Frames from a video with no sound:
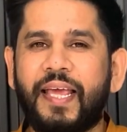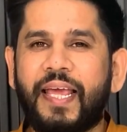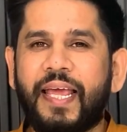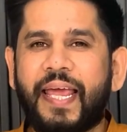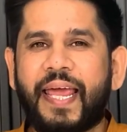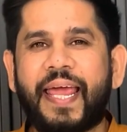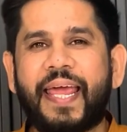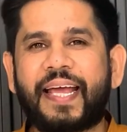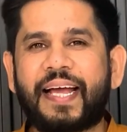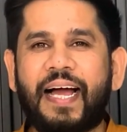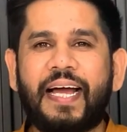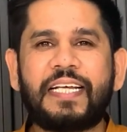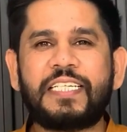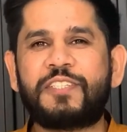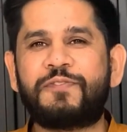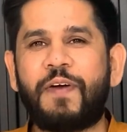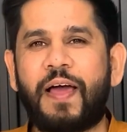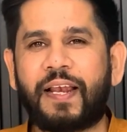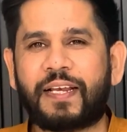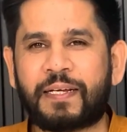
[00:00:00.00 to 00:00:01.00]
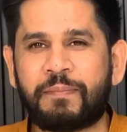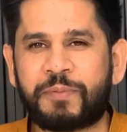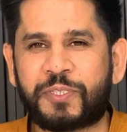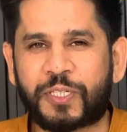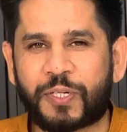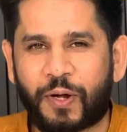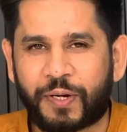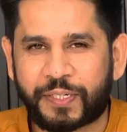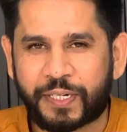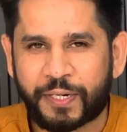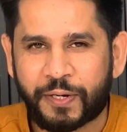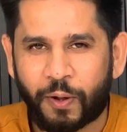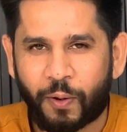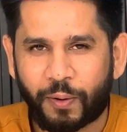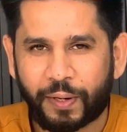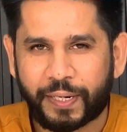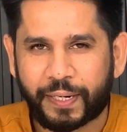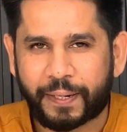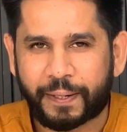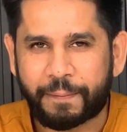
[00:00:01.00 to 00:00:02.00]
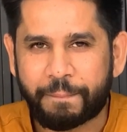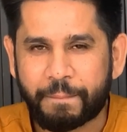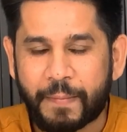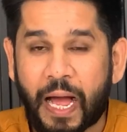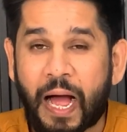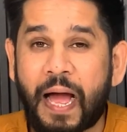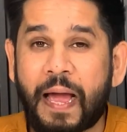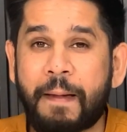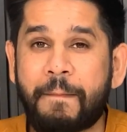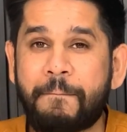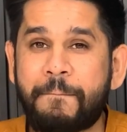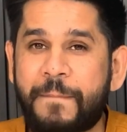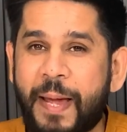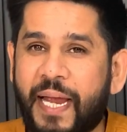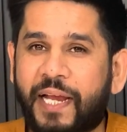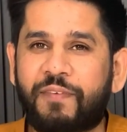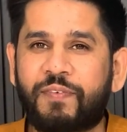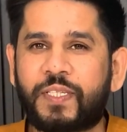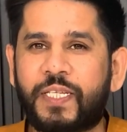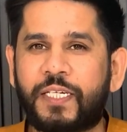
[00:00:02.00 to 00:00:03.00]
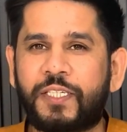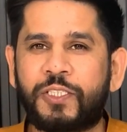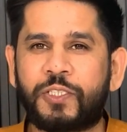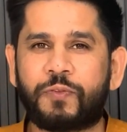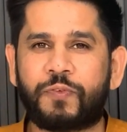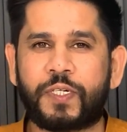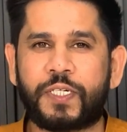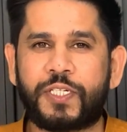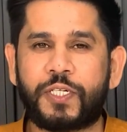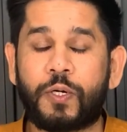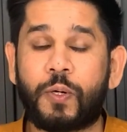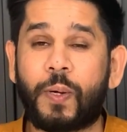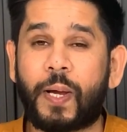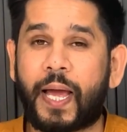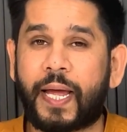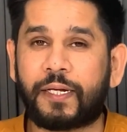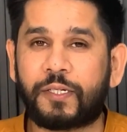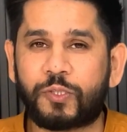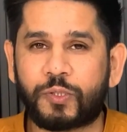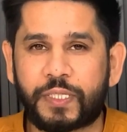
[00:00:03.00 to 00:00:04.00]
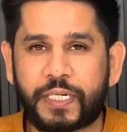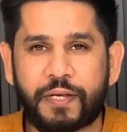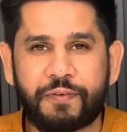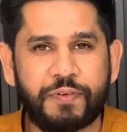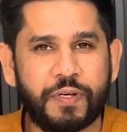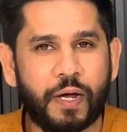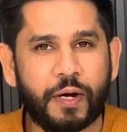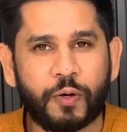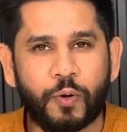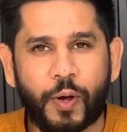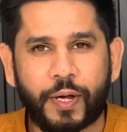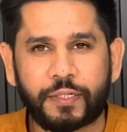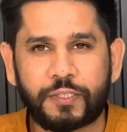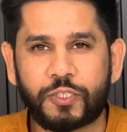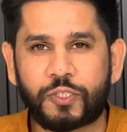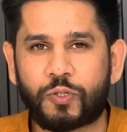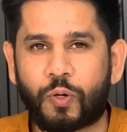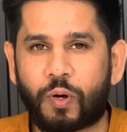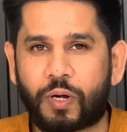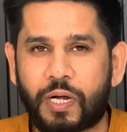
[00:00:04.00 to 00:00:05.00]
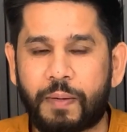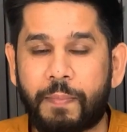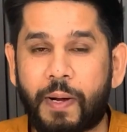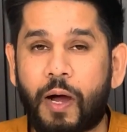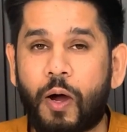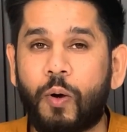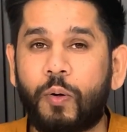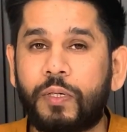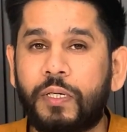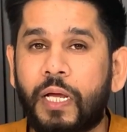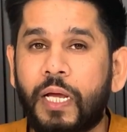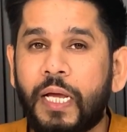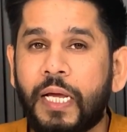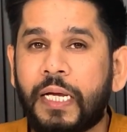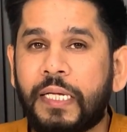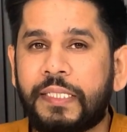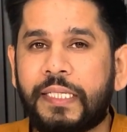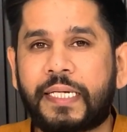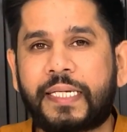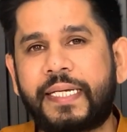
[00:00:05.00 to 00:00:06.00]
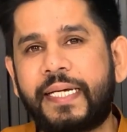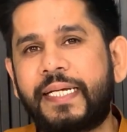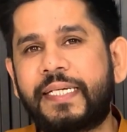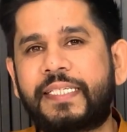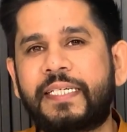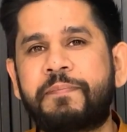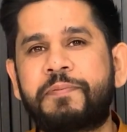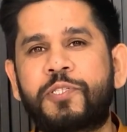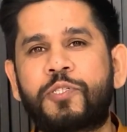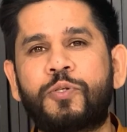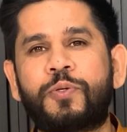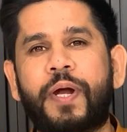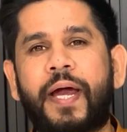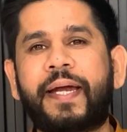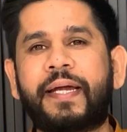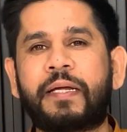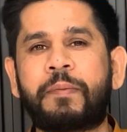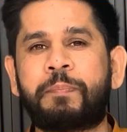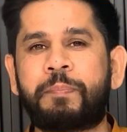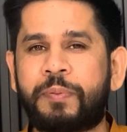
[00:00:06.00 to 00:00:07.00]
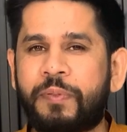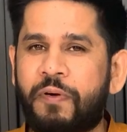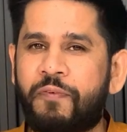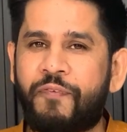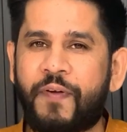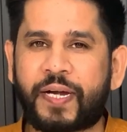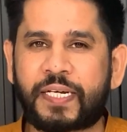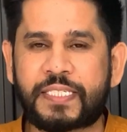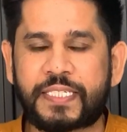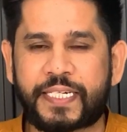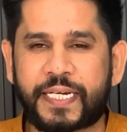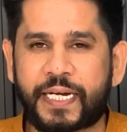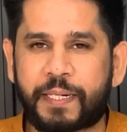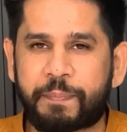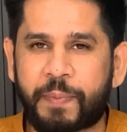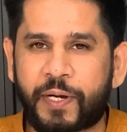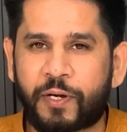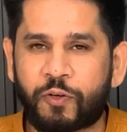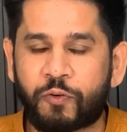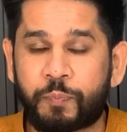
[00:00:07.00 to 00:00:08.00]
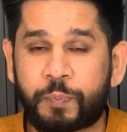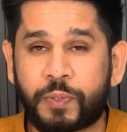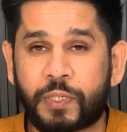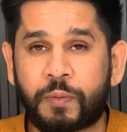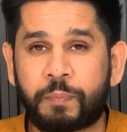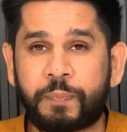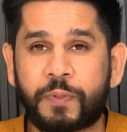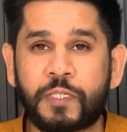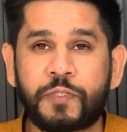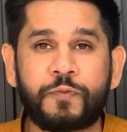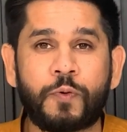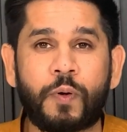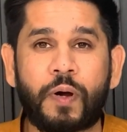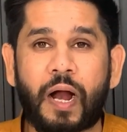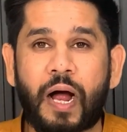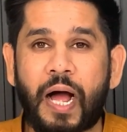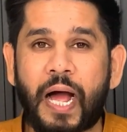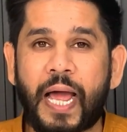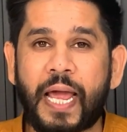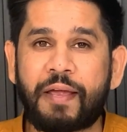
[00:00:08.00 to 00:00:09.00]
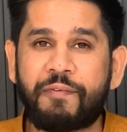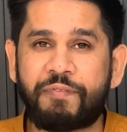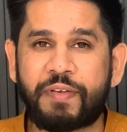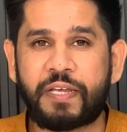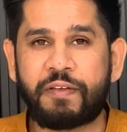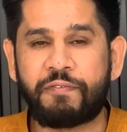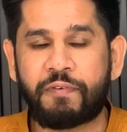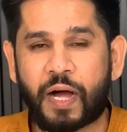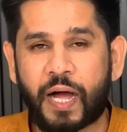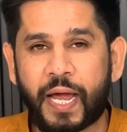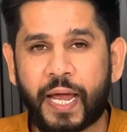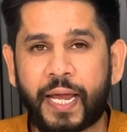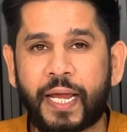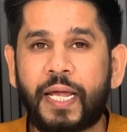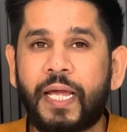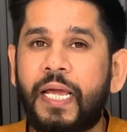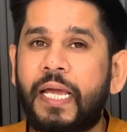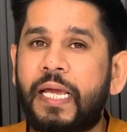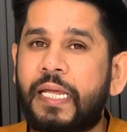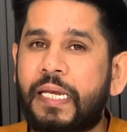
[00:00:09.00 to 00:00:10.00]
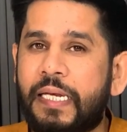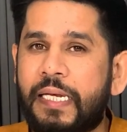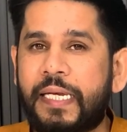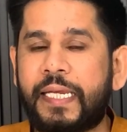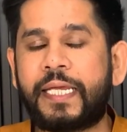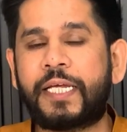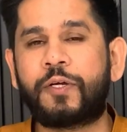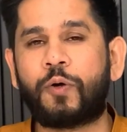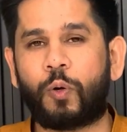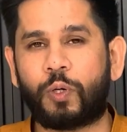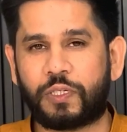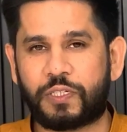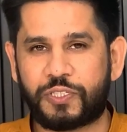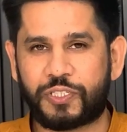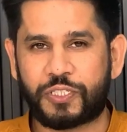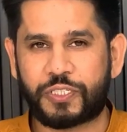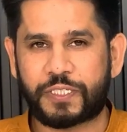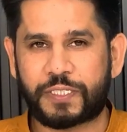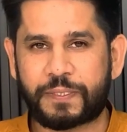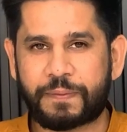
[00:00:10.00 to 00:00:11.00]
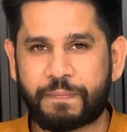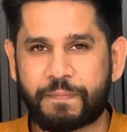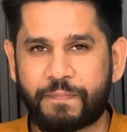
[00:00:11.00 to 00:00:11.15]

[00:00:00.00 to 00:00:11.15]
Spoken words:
Hey guys, welcome to Contentholic. I am back with a new video and today we are going to talk about the key tips to write a perfect statement of purpose for IVY League colleges.